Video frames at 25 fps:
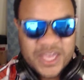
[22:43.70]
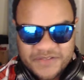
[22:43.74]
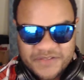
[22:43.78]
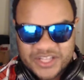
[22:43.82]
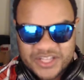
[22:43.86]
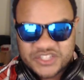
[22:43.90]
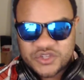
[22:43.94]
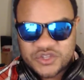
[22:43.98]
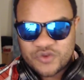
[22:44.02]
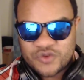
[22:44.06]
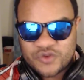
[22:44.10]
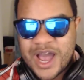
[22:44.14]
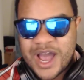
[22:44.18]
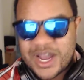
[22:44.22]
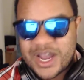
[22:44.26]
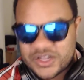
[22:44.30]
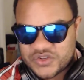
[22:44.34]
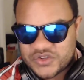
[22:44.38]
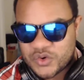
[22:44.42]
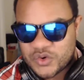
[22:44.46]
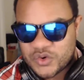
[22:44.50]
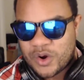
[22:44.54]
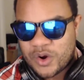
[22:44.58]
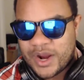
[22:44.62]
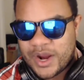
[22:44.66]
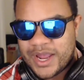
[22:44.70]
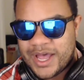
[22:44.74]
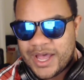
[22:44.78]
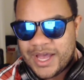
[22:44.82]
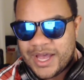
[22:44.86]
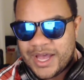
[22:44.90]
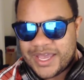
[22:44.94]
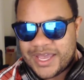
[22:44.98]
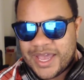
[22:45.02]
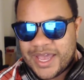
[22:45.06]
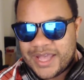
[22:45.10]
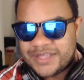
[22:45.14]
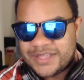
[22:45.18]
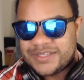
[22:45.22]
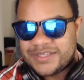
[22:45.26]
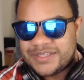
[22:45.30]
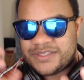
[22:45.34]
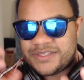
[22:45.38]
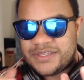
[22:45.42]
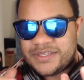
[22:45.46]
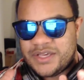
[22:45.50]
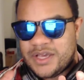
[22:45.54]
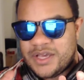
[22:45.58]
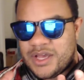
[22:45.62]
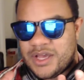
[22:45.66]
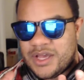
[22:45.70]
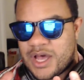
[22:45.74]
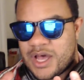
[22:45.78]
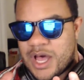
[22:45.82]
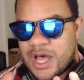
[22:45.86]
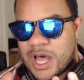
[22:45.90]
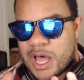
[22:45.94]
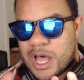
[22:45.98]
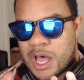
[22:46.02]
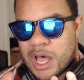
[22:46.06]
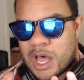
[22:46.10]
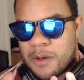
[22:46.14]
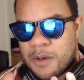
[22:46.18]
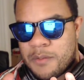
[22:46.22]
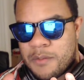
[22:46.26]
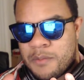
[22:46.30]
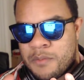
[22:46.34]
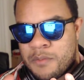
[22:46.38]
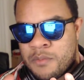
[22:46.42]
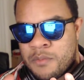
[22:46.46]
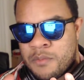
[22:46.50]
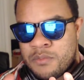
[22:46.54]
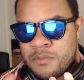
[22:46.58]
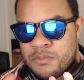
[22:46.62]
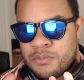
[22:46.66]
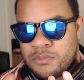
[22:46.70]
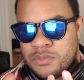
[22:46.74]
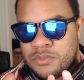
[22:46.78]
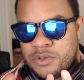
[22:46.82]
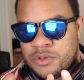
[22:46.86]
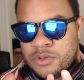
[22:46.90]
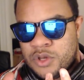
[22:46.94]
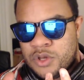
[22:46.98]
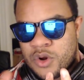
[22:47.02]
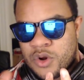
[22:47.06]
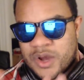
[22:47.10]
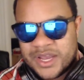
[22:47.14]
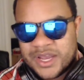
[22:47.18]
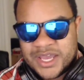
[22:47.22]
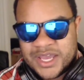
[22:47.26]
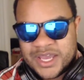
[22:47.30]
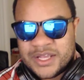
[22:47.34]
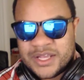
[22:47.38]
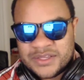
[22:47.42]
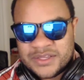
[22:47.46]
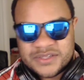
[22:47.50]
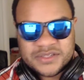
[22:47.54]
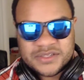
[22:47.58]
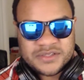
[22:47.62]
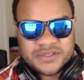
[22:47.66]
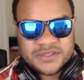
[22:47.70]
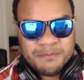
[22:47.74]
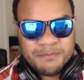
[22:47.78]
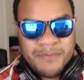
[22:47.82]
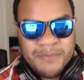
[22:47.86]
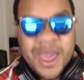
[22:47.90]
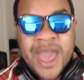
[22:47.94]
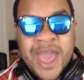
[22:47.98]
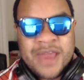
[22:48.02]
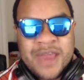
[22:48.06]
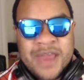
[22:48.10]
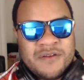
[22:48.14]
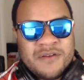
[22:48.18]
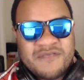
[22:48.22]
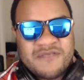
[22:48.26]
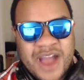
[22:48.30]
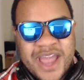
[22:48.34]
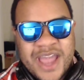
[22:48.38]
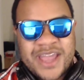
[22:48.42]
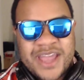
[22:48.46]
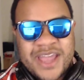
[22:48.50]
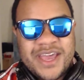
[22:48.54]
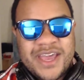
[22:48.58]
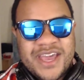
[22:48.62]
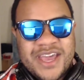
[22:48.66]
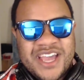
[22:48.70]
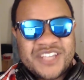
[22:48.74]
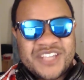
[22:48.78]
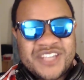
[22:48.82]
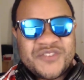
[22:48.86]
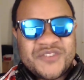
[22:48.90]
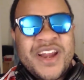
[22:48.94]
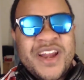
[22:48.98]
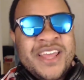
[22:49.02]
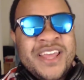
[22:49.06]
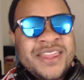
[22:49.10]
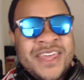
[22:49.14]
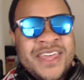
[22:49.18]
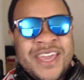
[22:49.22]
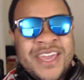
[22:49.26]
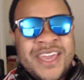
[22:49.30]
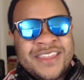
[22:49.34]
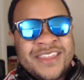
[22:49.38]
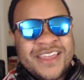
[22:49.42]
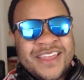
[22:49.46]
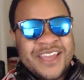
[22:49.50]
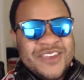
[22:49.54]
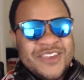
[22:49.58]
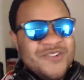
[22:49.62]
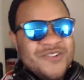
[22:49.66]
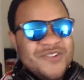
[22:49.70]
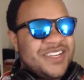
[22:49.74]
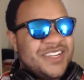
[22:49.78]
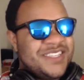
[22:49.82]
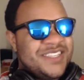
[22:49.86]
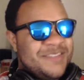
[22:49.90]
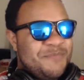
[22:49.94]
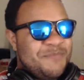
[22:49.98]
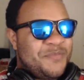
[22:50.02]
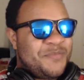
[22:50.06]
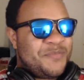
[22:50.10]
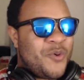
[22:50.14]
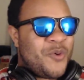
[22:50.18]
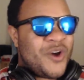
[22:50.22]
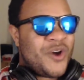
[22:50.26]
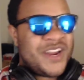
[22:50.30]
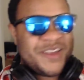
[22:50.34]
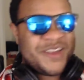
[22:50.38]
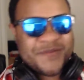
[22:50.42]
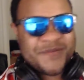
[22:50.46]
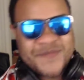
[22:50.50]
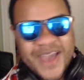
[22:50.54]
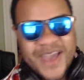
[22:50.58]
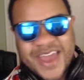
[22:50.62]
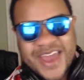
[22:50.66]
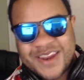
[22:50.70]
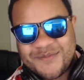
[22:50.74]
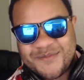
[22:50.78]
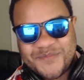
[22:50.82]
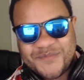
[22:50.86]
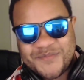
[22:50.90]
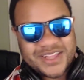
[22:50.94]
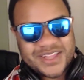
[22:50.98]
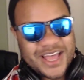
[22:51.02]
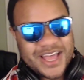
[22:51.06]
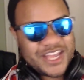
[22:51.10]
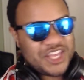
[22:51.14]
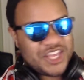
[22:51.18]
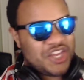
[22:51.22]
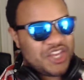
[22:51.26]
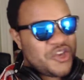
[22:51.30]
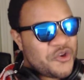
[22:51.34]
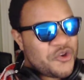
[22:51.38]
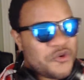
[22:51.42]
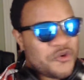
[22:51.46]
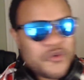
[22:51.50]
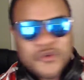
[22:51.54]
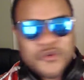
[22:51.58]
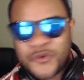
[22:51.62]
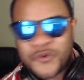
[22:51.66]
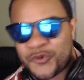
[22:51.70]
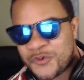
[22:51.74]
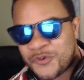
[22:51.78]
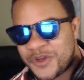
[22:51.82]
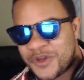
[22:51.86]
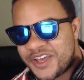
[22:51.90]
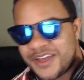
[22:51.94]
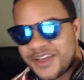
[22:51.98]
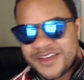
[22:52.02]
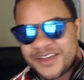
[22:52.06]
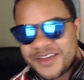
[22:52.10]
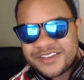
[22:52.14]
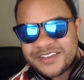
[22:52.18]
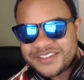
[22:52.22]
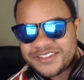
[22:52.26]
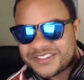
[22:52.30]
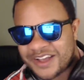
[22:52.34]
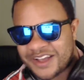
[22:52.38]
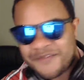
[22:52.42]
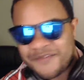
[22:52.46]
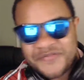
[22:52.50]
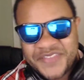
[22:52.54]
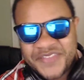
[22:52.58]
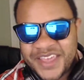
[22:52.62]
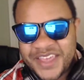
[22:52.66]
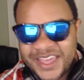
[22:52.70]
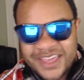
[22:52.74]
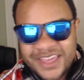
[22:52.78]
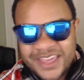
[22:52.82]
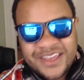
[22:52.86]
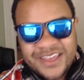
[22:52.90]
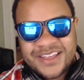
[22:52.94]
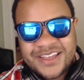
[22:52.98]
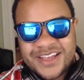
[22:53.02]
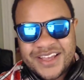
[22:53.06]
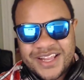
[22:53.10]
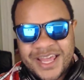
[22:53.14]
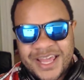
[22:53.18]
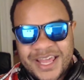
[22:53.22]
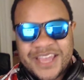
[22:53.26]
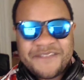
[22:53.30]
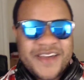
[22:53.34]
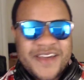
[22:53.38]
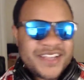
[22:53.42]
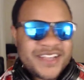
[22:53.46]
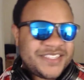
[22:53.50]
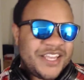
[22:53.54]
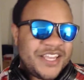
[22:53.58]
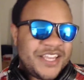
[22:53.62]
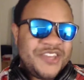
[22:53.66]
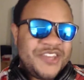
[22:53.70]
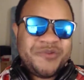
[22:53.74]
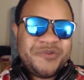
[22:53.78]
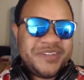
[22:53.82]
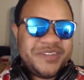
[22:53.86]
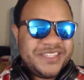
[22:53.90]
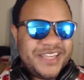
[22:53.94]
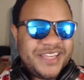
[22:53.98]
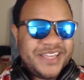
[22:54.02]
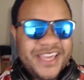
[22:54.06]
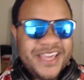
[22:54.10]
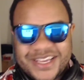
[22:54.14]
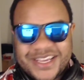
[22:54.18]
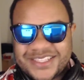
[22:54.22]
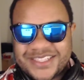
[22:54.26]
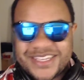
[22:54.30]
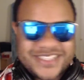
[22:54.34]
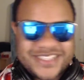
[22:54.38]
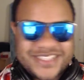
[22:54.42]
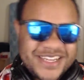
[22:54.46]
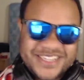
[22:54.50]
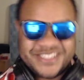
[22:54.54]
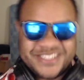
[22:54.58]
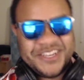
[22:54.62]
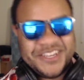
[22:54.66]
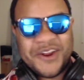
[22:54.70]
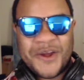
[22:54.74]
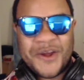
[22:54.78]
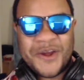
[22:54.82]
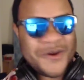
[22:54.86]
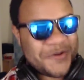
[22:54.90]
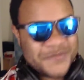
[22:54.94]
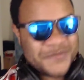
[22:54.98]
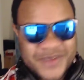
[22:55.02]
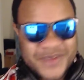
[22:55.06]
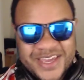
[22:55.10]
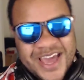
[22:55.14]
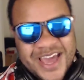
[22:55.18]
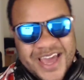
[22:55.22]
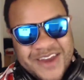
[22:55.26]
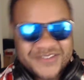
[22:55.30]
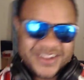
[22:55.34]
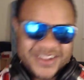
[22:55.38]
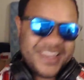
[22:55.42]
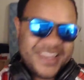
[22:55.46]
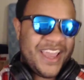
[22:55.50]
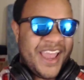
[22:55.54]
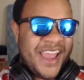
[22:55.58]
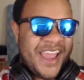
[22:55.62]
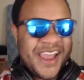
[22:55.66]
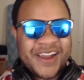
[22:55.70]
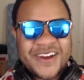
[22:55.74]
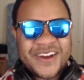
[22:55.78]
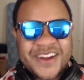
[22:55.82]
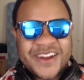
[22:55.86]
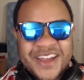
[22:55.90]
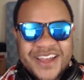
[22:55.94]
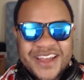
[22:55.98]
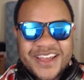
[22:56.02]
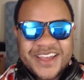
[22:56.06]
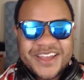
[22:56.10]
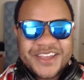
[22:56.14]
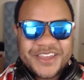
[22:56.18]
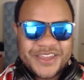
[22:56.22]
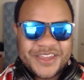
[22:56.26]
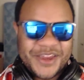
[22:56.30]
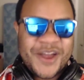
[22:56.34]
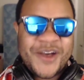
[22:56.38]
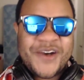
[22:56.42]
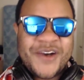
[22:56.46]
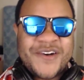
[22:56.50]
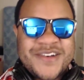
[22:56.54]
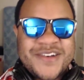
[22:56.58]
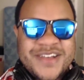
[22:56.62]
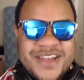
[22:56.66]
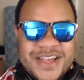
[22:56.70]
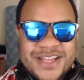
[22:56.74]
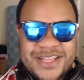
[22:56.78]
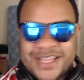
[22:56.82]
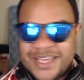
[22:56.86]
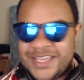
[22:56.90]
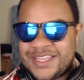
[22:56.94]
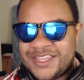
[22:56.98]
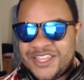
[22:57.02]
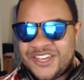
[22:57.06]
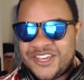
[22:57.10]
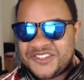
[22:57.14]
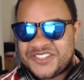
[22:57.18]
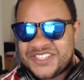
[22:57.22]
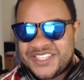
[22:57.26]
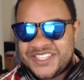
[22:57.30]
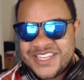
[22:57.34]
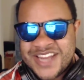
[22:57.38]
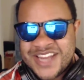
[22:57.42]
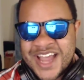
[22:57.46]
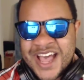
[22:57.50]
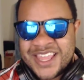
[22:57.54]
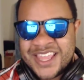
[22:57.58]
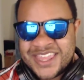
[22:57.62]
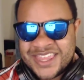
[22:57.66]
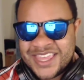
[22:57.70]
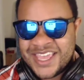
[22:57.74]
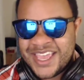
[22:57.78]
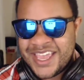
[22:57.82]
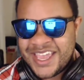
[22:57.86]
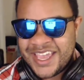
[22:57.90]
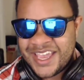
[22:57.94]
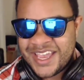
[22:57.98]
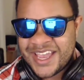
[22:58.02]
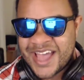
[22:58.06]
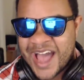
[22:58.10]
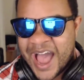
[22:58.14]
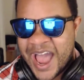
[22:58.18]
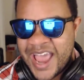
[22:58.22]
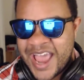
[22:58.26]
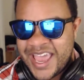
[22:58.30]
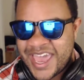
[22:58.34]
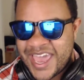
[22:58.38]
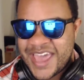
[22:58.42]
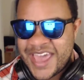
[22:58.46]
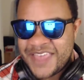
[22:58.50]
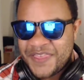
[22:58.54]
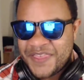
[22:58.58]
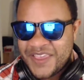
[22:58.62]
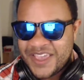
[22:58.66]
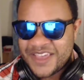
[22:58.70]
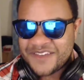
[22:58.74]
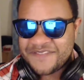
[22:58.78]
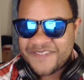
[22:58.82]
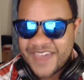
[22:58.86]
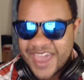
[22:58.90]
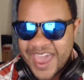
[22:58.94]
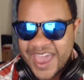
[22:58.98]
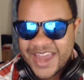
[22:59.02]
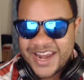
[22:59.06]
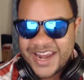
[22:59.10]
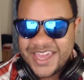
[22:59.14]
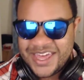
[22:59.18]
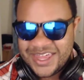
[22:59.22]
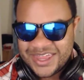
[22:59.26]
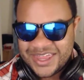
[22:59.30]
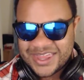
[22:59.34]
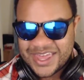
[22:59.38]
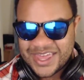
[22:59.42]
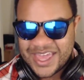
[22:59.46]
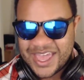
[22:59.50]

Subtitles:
of that's derogatory against, against men, right? Is there anything that you can point at men and be like, you something? Like, if I say you dick, like, that doesn't hurt me. I don't care. You know, like, there's nothing, I can't think of any